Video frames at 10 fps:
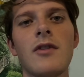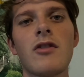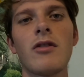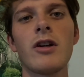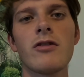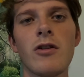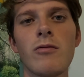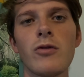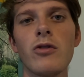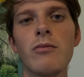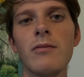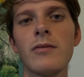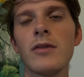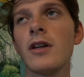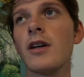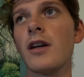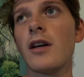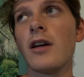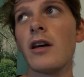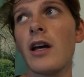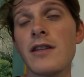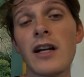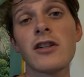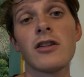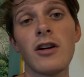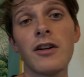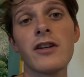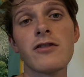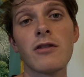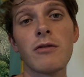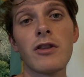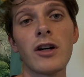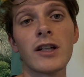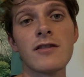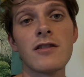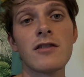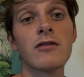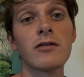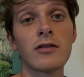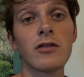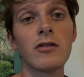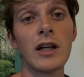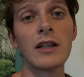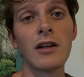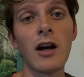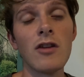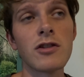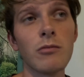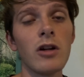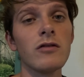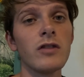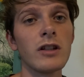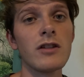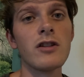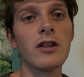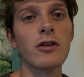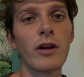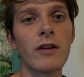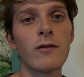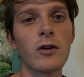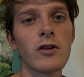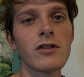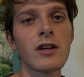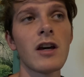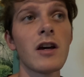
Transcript: So here's our room. It's actually a lot nicer than we thought, because it's like a small village in the rainforest.